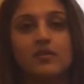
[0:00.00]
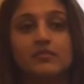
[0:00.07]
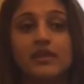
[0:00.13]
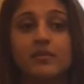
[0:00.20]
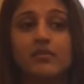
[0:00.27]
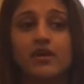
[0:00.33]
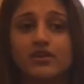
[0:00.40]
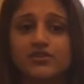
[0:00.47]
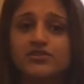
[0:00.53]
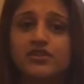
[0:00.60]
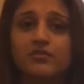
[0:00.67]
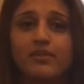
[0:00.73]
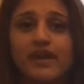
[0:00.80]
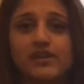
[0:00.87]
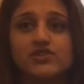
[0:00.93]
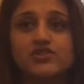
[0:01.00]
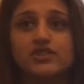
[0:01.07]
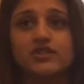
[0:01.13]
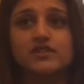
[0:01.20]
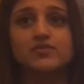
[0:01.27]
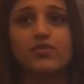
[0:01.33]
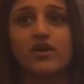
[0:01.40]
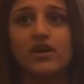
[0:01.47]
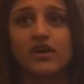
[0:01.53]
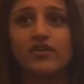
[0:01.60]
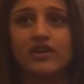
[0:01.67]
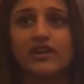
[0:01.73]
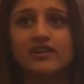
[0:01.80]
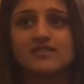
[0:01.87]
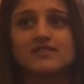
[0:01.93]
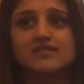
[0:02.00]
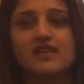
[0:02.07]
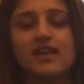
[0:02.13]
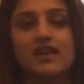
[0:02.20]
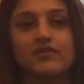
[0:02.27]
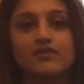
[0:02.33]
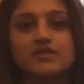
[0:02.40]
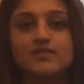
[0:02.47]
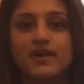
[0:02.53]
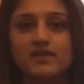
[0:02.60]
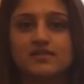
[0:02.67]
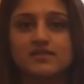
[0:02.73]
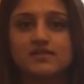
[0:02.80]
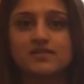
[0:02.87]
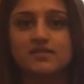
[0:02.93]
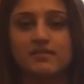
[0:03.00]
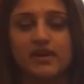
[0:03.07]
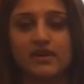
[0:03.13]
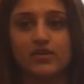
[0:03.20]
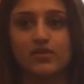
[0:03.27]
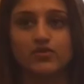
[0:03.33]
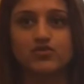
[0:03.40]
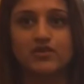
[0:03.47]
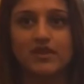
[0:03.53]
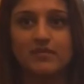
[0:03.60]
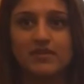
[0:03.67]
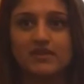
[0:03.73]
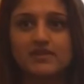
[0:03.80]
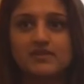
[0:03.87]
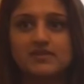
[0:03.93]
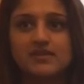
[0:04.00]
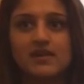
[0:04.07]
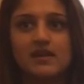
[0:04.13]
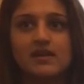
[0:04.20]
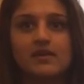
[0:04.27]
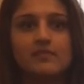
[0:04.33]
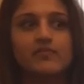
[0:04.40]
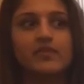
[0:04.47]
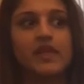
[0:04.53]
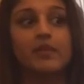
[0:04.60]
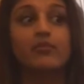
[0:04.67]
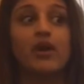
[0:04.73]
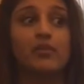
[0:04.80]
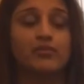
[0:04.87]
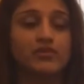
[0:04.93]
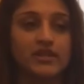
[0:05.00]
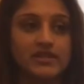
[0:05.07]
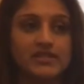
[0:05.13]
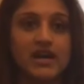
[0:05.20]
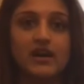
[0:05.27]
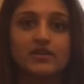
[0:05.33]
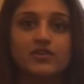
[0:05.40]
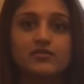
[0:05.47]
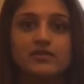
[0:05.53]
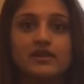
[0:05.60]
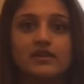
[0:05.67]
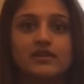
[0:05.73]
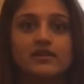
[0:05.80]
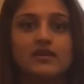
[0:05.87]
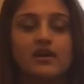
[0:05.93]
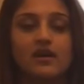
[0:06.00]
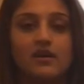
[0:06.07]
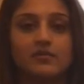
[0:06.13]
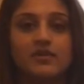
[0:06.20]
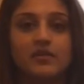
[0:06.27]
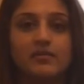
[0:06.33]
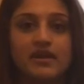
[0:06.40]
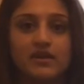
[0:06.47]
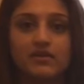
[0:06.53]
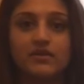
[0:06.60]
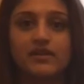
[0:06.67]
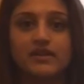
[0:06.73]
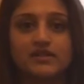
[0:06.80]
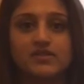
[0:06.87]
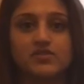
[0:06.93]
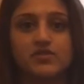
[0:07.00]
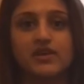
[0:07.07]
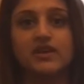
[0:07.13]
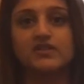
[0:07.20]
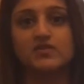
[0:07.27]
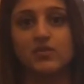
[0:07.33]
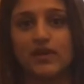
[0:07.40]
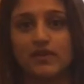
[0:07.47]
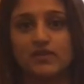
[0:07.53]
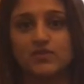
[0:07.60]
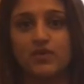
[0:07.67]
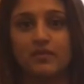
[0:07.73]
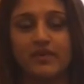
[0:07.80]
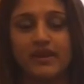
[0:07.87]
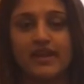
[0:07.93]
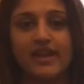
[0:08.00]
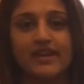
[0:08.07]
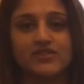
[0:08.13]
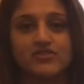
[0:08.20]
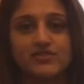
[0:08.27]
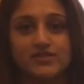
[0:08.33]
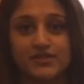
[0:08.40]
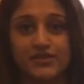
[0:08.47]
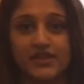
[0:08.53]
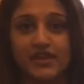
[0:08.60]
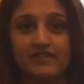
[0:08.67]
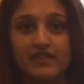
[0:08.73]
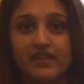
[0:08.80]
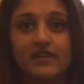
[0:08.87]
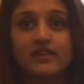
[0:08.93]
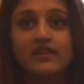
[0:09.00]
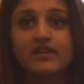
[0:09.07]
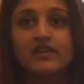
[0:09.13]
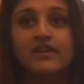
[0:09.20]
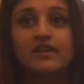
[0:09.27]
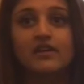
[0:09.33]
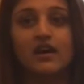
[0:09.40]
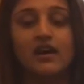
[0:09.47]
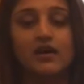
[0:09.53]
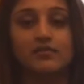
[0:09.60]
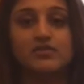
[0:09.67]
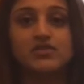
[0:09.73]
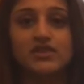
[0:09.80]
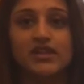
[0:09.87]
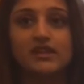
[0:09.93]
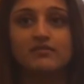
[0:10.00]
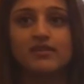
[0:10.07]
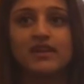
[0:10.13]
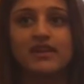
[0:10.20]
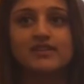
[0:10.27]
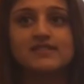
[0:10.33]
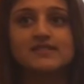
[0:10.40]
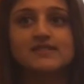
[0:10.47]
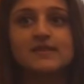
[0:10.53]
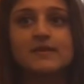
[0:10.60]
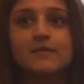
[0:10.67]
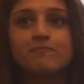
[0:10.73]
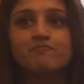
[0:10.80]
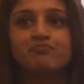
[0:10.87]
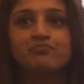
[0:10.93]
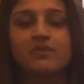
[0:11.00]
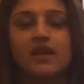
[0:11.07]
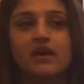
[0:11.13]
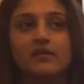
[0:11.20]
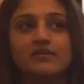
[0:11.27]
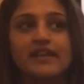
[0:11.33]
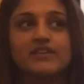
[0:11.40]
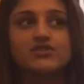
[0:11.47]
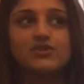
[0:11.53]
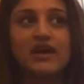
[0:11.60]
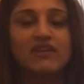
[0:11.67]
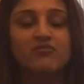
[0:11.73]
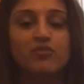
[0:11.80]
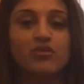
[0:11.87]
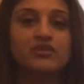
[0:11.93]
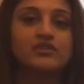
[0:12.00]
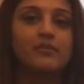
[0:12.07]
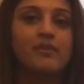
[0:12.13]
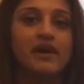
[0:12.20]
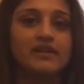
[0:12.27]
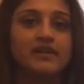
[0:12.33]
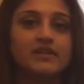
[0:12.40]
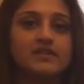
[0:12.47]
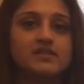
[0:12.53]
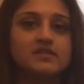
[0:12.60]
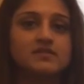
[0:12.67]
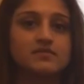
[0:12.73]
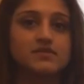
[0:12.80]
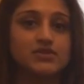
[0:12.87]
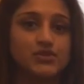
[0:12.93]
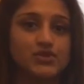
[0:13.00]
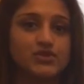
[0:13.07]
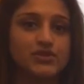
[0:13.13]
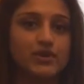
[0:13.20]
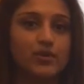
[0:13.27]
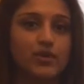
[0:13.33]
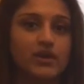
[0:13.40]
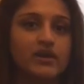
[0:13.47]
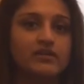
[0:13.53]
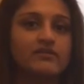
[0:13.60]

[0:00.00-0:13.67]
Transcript: They monitor the patient's progress and responses to medical treatments. They properly document their medical history as well as what medications they're giving to the inmates. They do have more independence due to their work